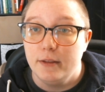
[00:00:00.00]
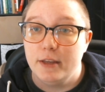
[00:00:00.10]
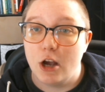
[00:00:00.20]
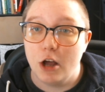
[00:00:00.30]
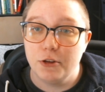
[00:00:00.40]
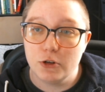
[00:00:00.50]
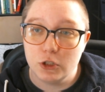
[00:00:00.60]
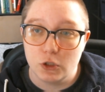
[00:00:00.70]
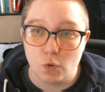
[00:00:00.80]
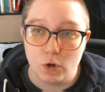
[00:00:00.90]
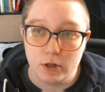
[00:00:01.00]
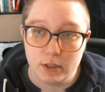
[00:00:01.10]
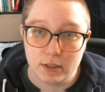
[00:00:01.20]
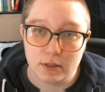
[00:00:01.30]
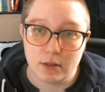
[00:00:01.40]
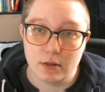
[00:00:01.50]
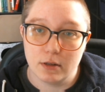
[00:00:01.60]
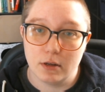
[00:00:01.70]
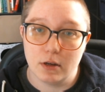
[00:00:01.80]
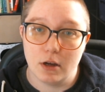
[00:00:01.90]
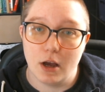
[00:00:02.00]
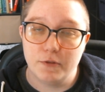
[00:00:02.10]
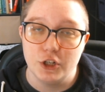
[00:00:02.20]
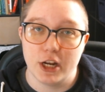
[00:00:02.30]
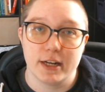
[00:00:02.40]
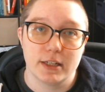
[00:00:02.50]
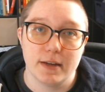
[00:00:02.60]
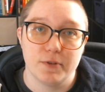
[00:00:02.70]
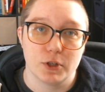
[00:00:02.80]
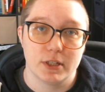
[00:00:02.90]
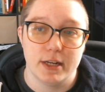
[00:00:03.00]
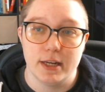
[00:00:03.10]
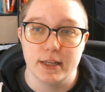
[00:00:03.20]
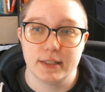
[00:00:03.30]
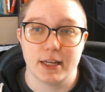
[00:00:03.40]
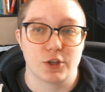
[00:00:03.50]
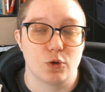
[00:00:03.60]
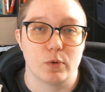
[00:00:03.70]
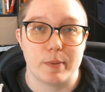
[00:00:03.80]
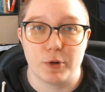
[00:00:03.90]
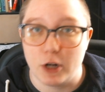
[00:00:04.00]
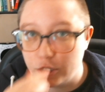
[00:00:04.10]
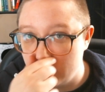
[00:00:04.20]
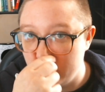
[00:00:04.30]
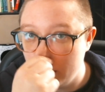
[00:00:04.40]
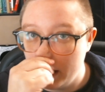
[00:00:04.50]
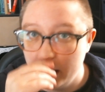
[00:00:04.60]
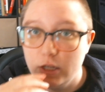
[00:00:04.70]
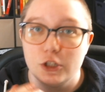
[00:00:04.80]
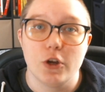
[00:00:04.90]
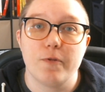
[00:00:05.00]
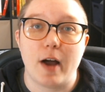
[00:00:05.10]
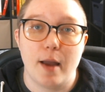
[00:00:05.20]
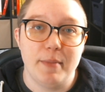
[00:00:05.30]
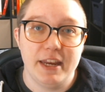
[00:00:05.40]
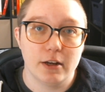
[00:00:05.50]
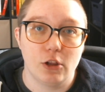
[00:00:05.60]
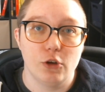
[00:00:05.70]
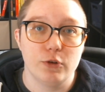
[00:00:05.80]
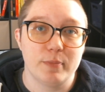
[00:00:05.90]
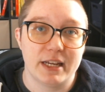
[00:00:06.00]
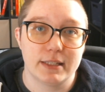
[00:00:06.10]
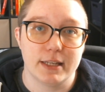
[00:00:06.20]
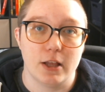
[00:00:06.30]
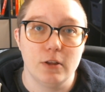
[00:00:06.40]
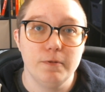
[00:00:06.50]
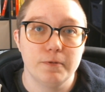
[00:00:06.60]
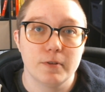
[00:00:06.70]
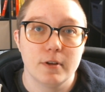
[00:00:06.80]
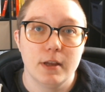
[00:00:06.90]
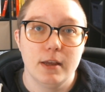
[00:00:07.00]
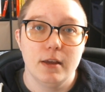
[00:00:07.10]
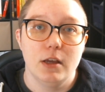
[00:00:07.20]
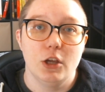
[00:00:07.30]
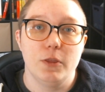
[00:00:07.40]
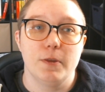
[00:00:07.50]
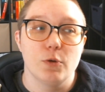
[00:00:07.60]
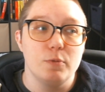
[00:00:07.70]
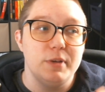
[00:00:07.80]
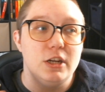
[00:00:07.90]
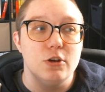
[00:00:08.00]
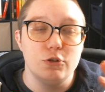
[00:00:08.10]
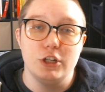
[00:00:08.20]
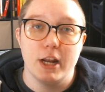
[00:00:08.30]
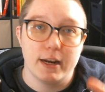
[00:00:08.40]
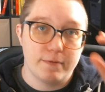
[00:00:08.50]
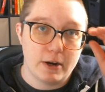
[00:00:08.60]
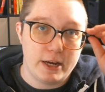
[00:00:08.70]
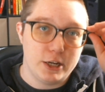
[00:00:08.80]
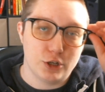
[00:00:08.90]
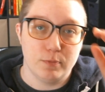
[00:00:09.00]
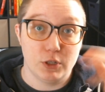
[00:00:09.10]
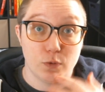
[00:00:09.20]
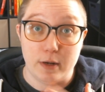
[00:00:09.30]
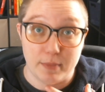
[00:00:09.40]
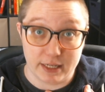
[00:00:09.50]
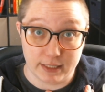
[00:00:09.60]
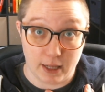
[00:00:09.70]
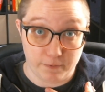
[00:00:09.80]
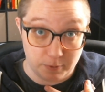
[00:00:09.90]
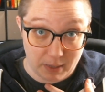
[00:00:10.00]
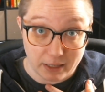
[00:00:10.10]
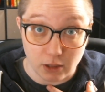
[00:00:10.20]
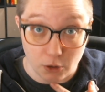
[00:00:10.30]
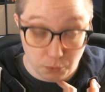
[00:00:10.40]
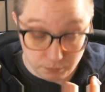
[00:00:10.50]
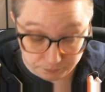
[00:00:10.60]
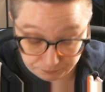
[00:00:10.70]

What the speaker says: The other source of genetic diversity is sexual reproduction. So if I made a clone of myself, there would be no genetic variation between myself and my clone.